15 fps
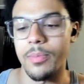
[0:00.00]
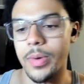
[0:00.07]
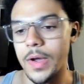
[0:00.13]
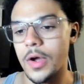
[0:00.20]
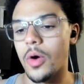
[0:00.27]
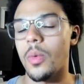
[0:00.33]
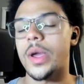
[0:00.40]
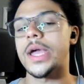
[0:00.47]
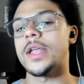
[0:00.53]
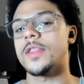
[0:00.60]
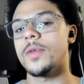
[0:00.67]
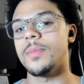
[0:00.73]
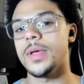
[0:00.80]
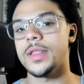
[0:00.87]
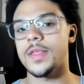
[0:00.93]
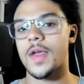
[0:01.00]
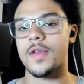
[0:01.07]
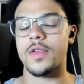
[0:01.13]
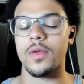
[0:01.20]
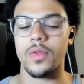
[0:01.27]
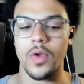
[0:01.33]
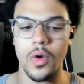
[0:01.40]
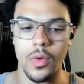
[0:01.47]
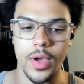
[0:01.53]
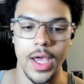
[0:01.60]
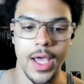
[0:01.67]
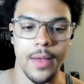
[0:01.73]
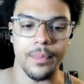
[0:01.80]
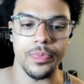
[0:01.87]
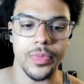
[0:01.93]
But going into BTS, I was like,
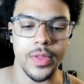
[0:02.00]
okay,